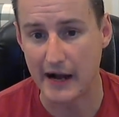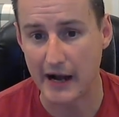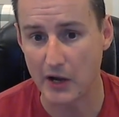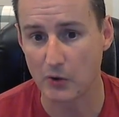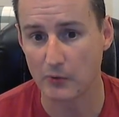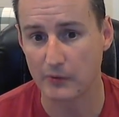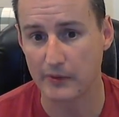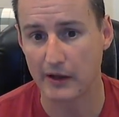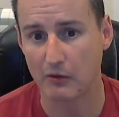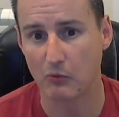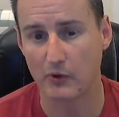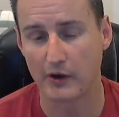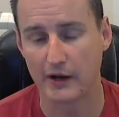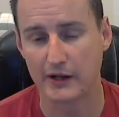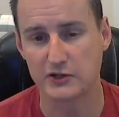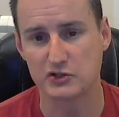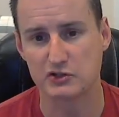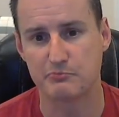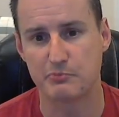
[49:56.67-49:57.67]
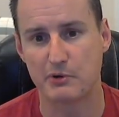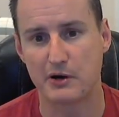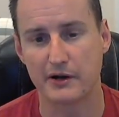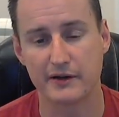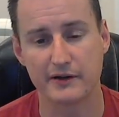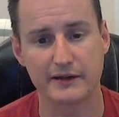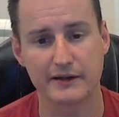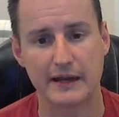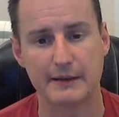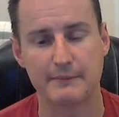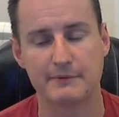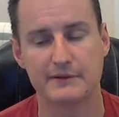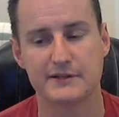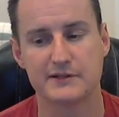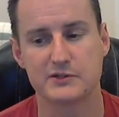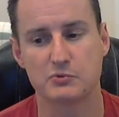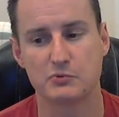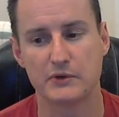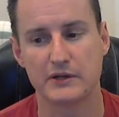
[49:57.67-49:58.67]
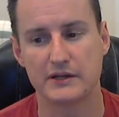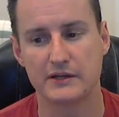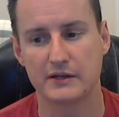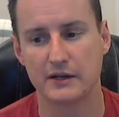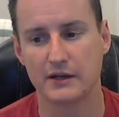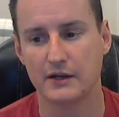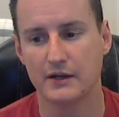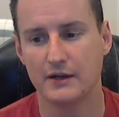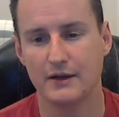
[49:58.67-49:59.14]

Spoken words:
I own that one. I just bought it. It came in this week.